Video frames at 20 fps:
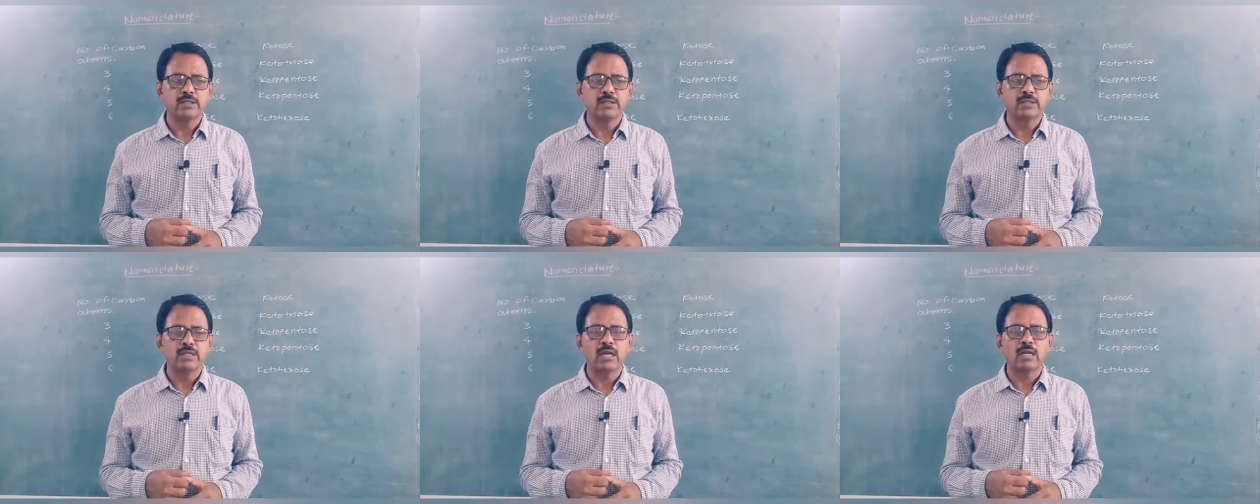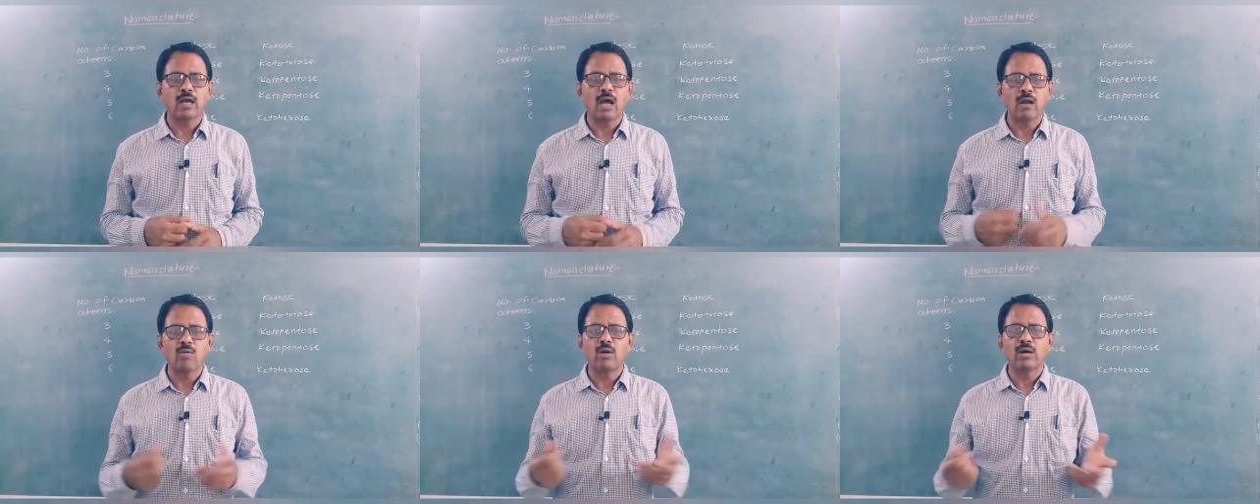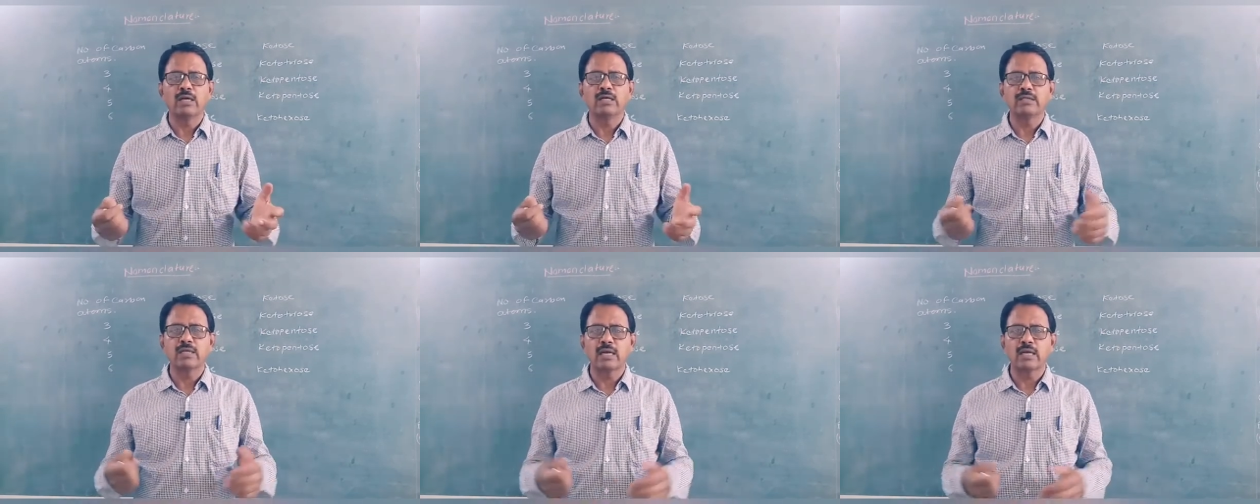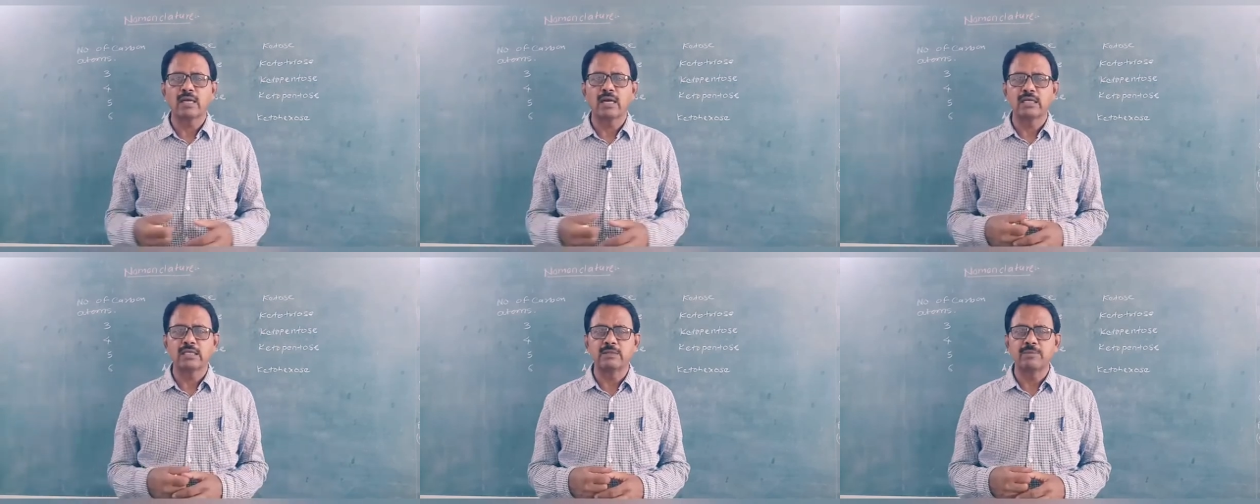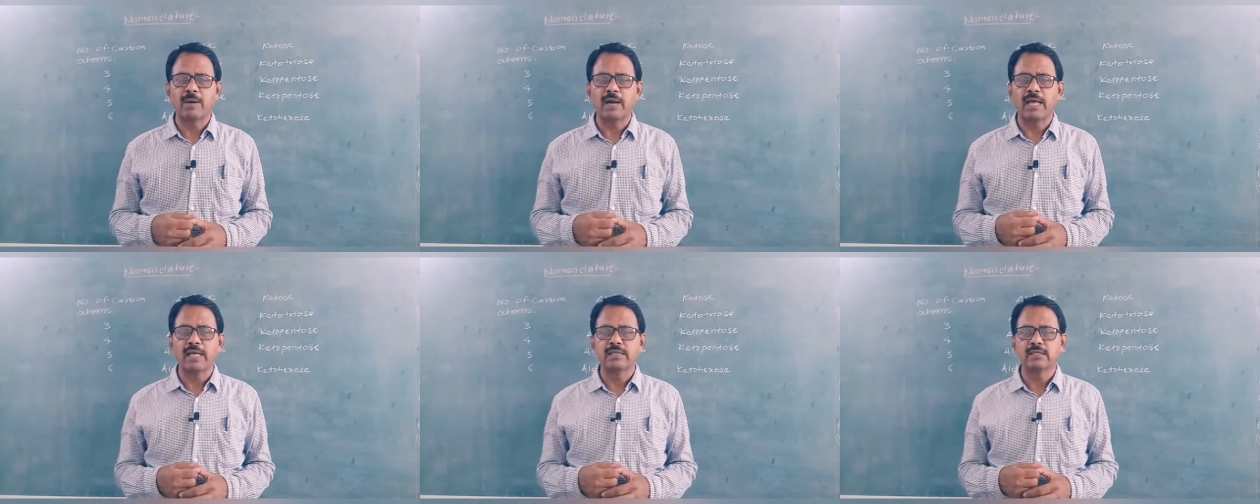That carbohydrates are
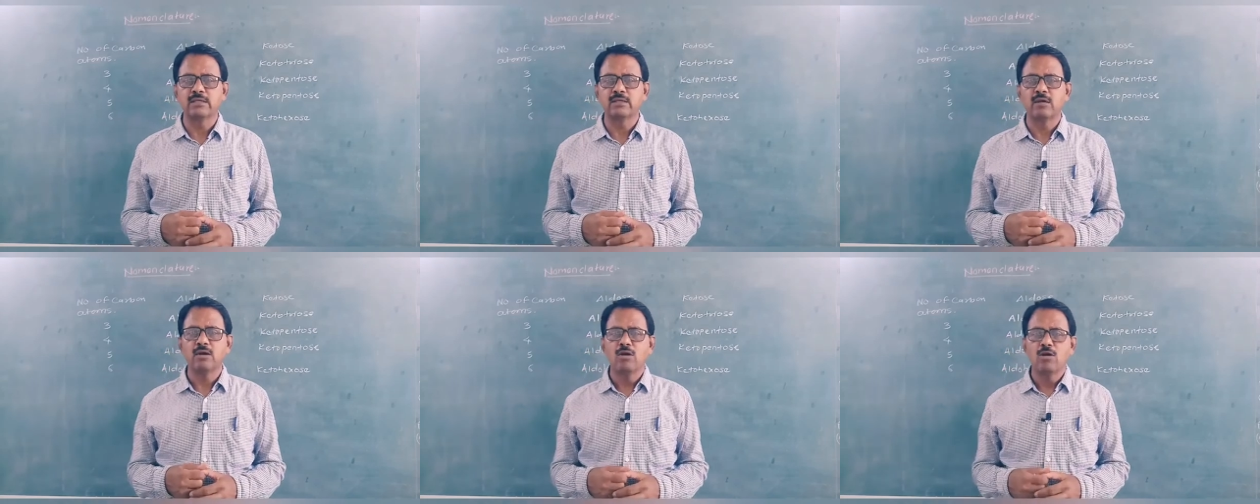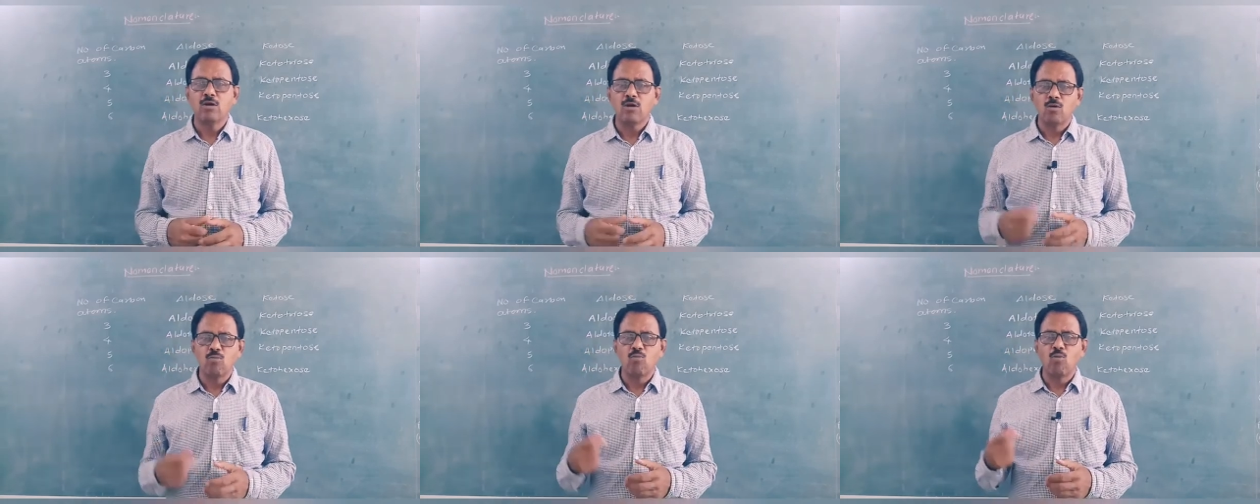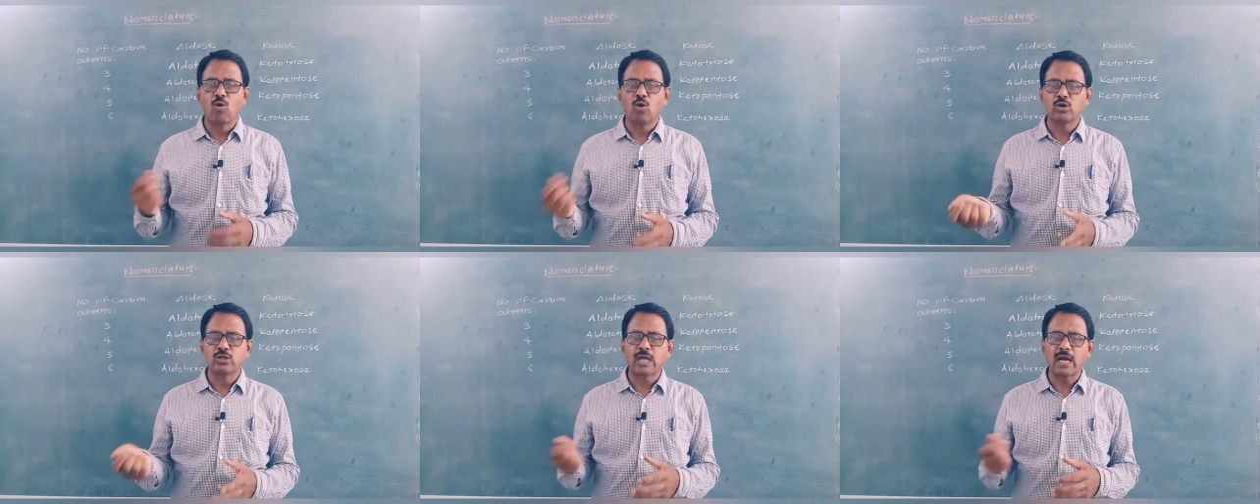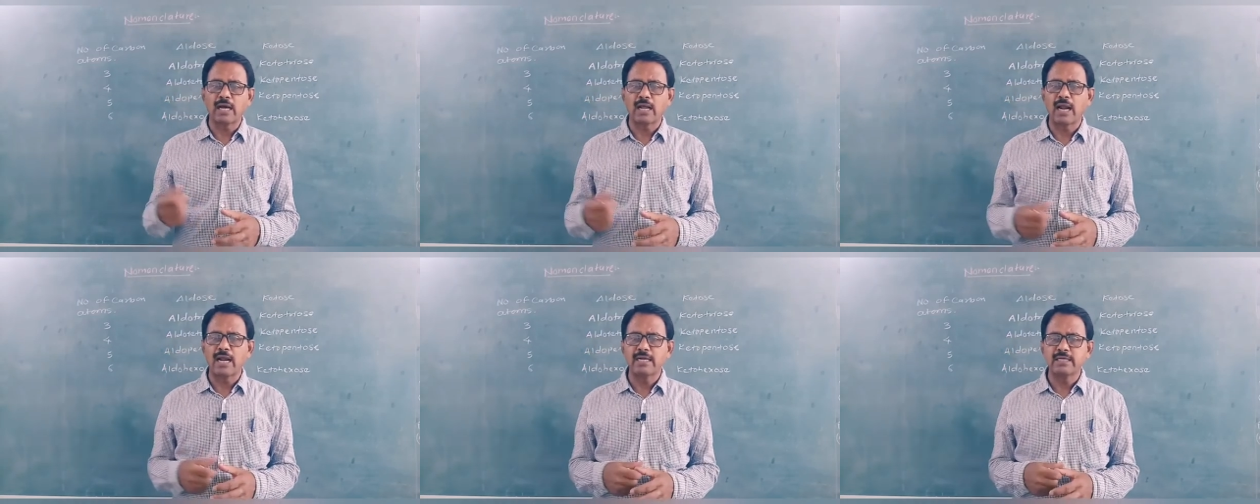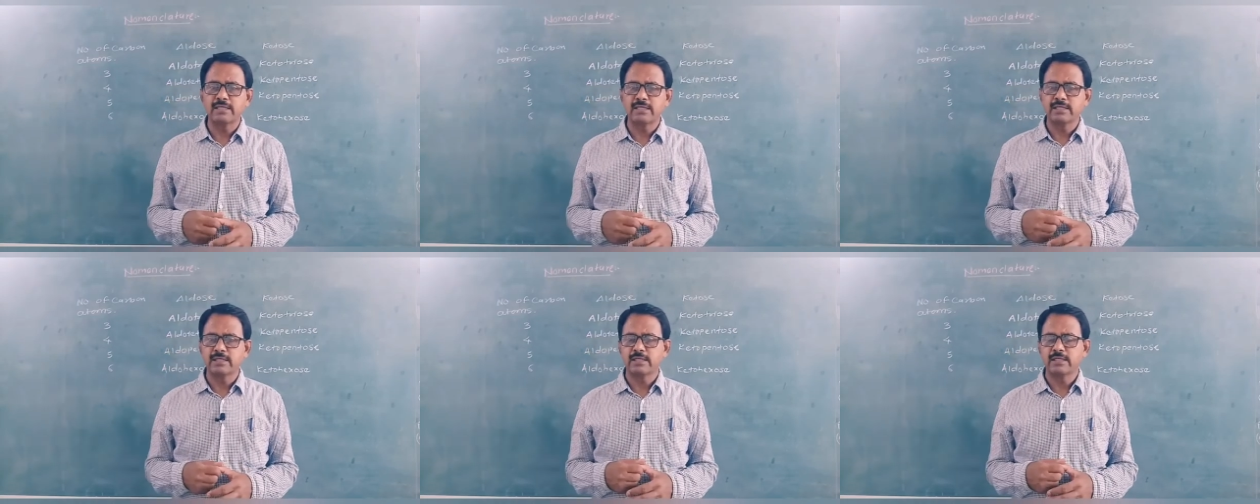classified as monosaccharides.